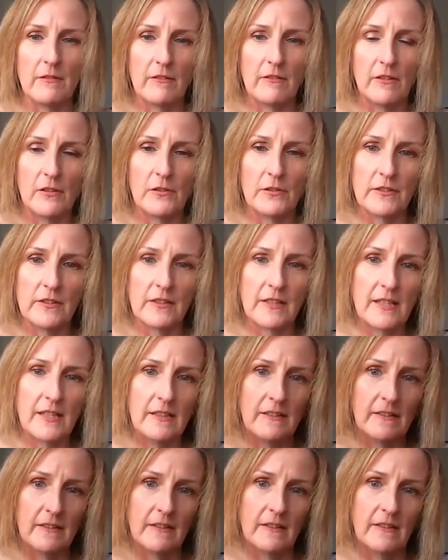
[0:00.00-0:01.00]
there are lots of
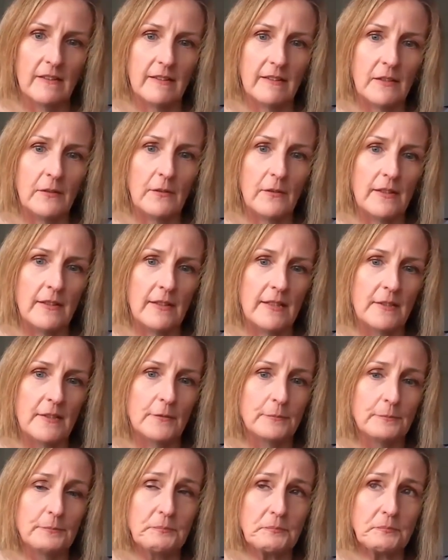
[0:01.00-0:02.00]
case studies out there
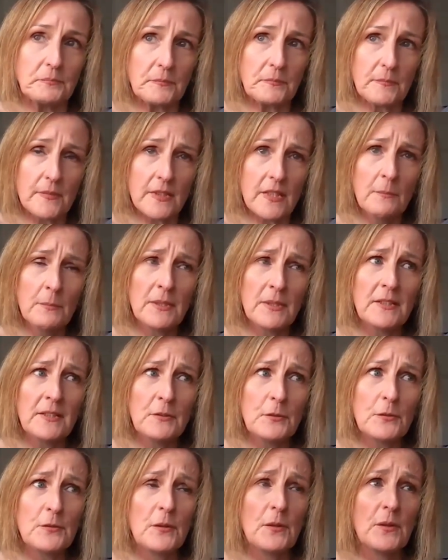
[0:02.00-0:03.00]
now. But I
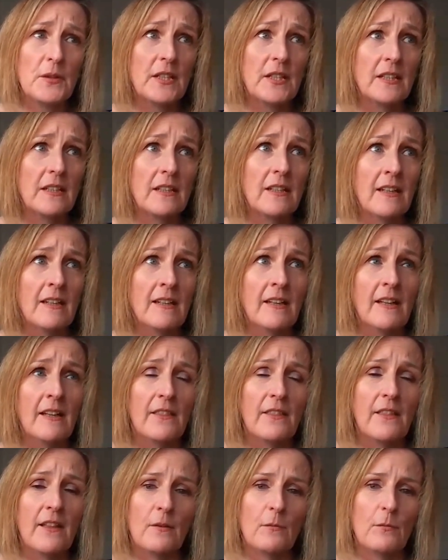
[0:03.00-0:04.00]
also think
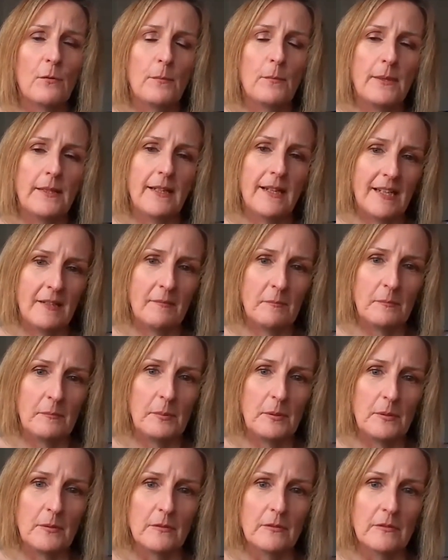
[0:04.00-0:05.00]
there will be
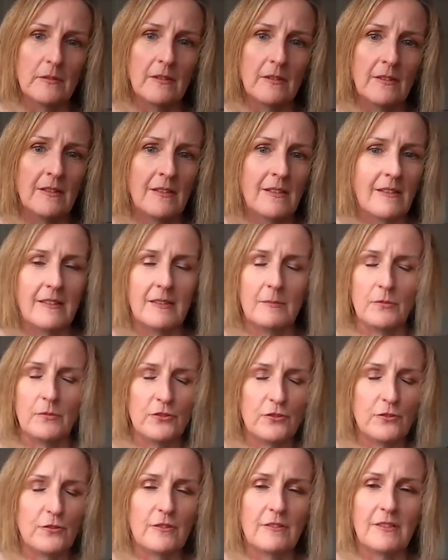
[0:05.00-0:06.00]
ample, I'm
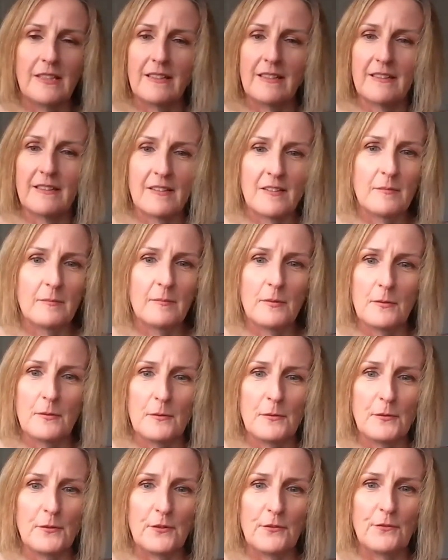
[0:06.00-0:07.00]
sure,
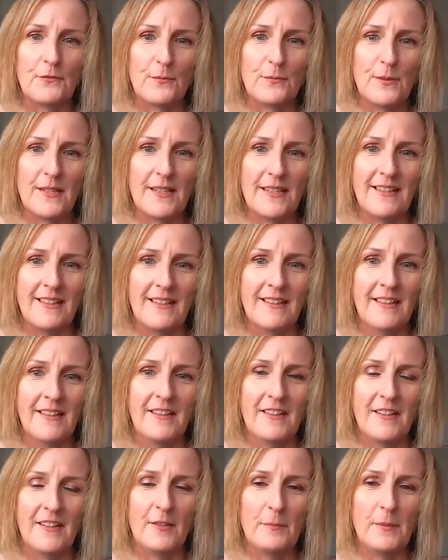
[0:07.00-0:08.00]
examples of where
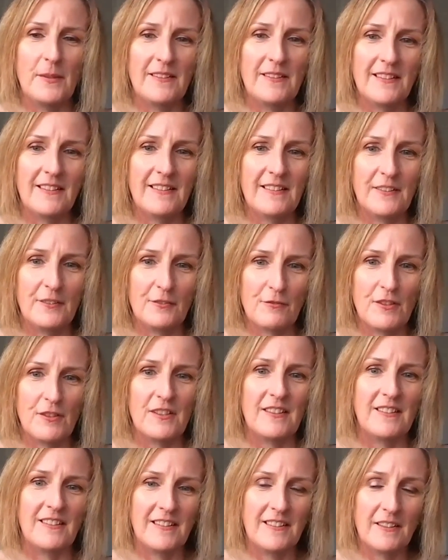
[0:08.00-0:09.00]
a business has
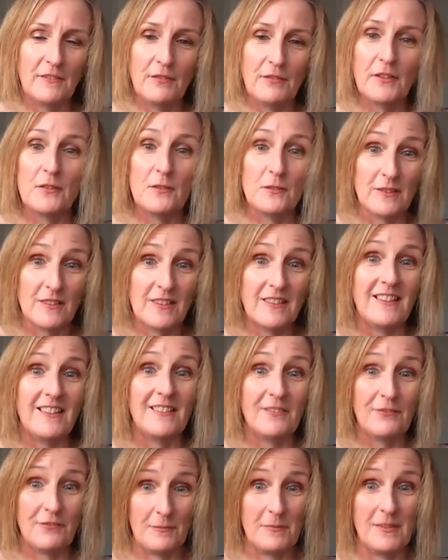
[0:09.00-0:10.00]
run into
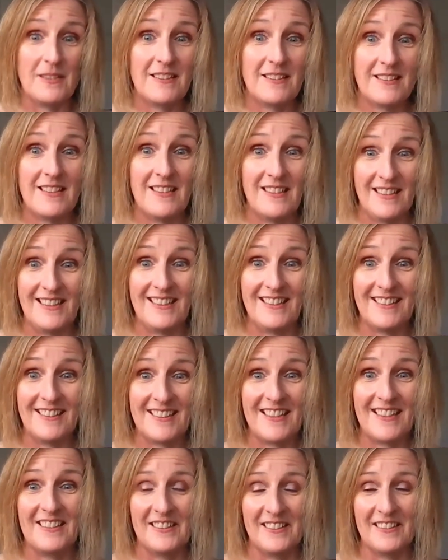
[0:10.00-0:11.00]
difficulties in its
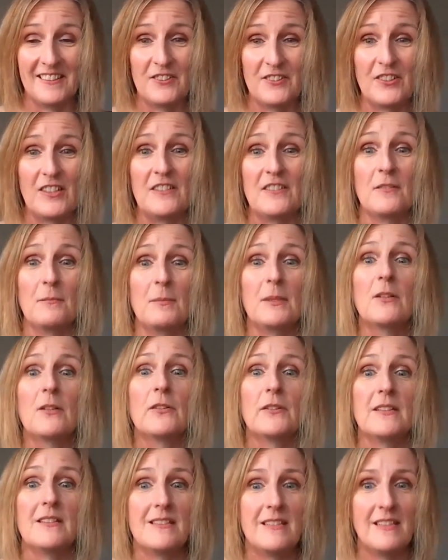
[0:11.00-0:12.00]
talent agenda
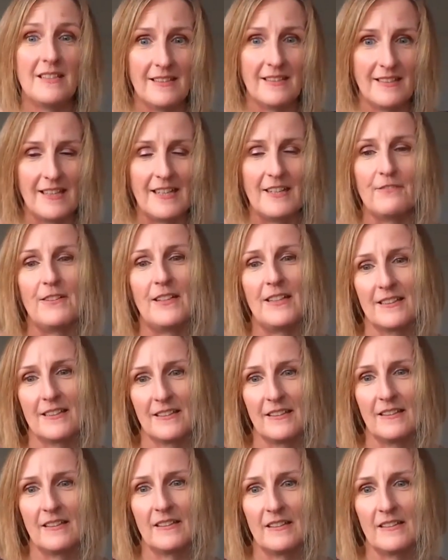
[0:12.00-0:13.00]
because it didn't have
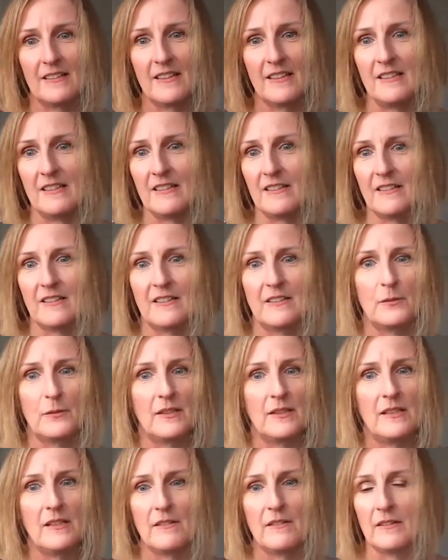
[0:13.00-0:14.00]
access to data. So
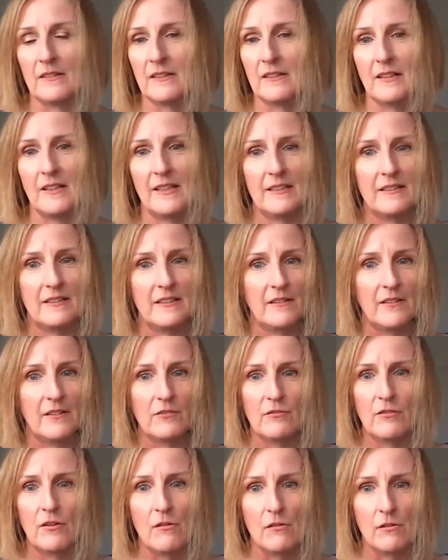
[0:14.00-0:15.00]
it either selected
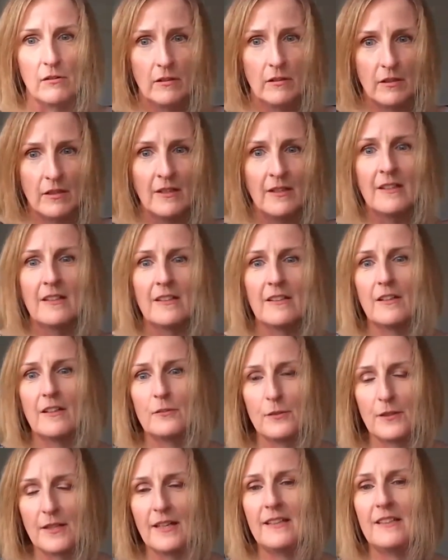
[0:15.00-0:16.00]
the wrong
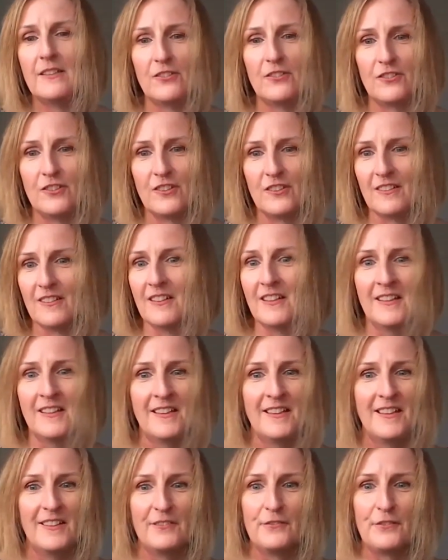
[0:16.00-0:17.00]
location
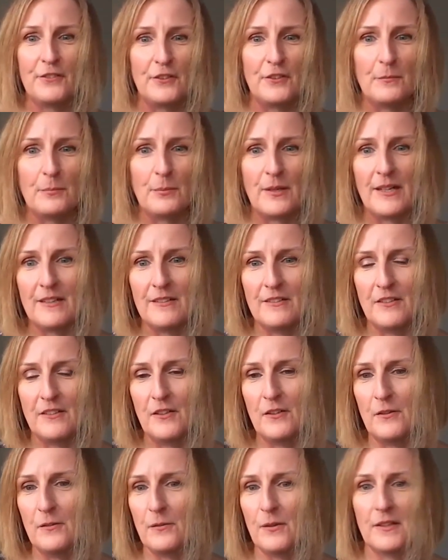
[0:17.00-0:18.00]
for a brand
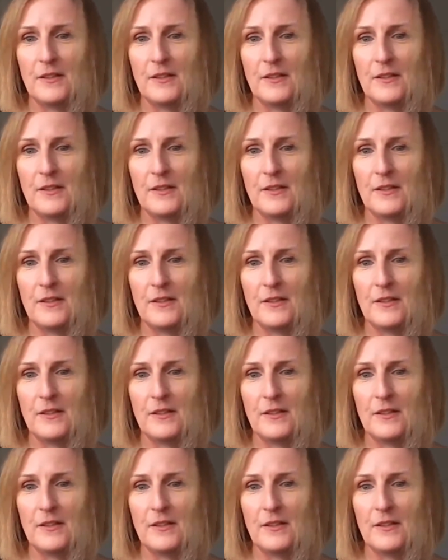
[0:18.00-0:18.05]
new,